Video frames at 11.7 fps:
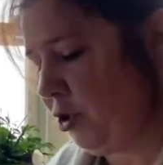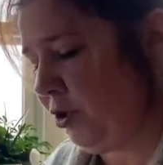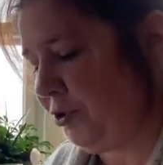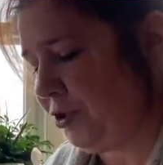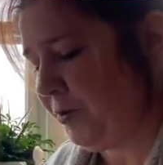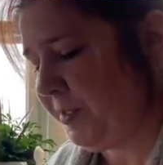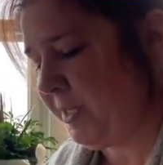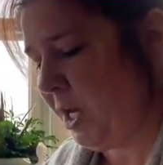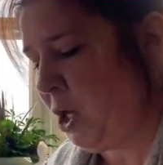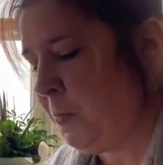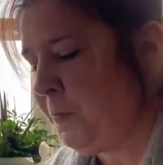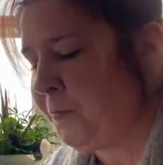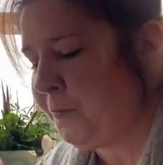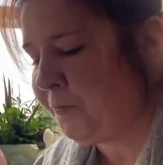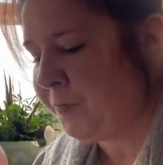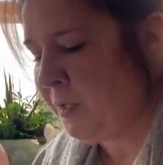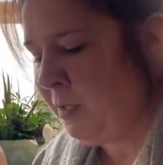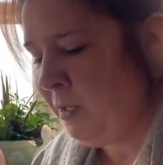Juju. So
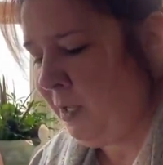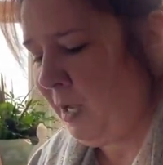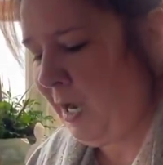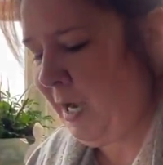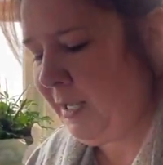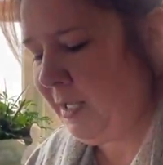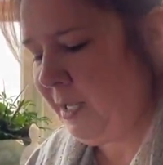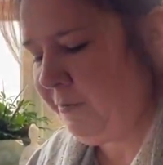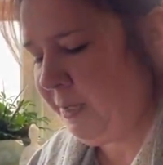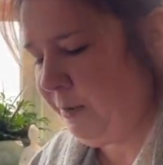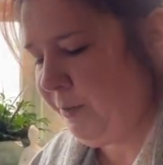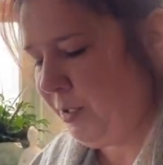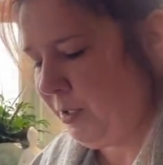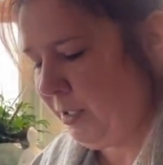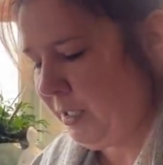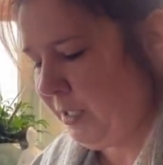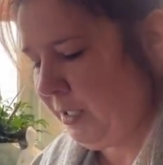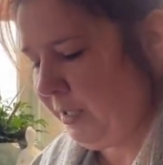I loved the
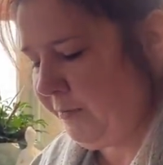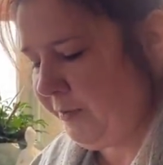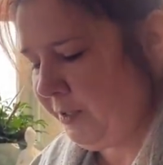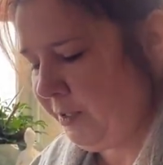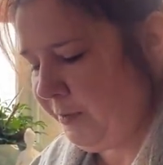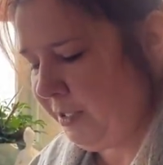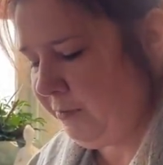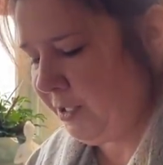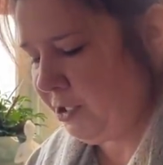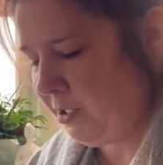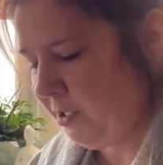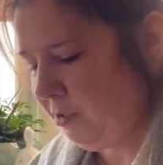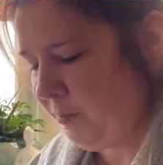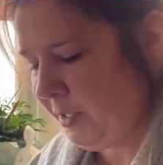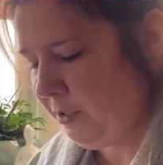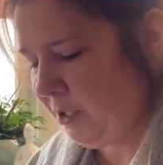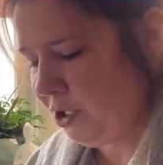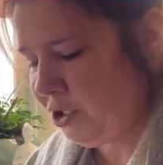book, Clifford the Big Red Dog, oh
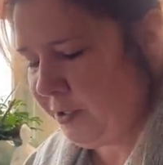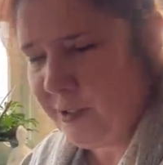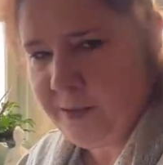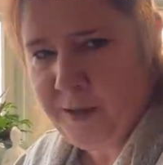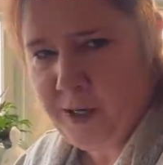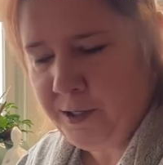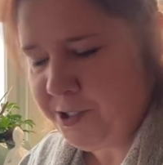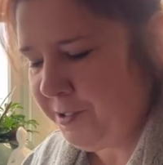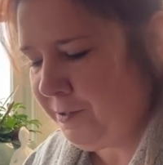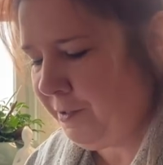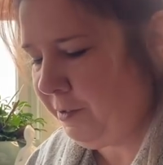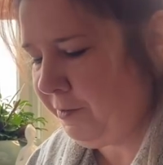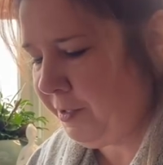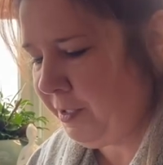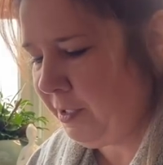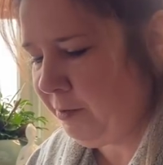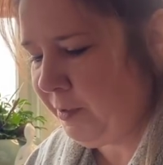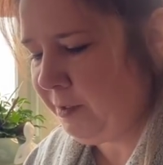my gosh, and the cartoon and
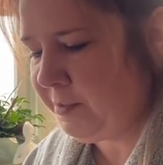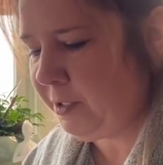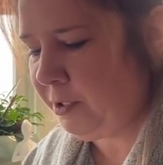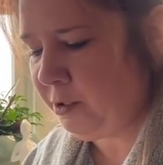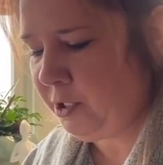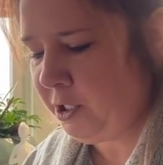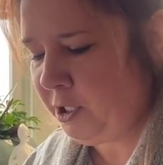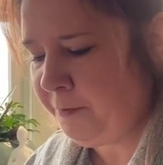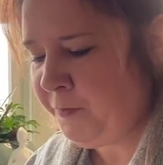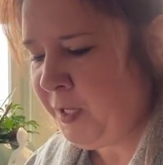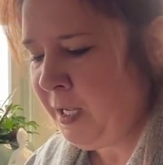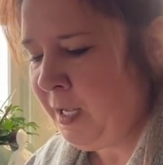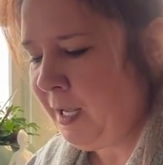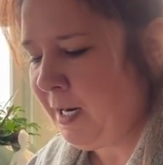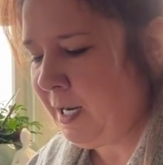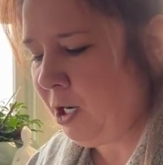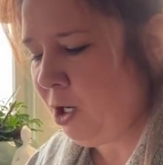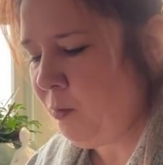everything when I was a little girl. And
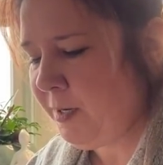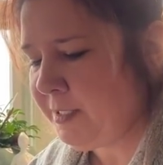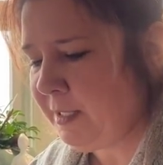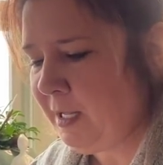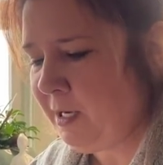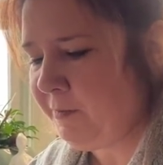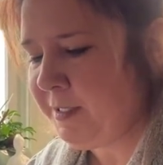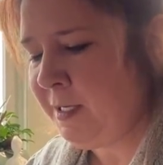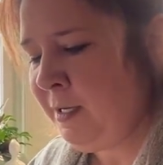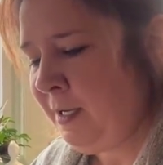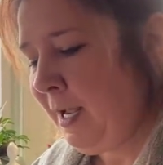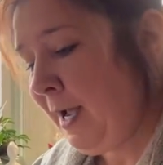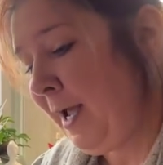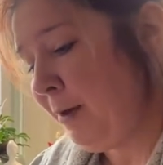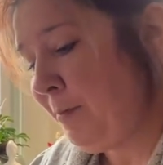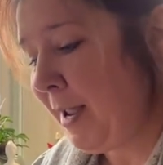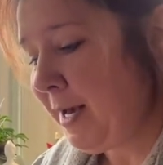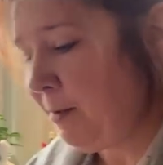I always loved, hi,
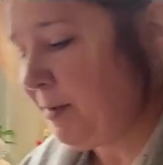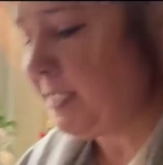my name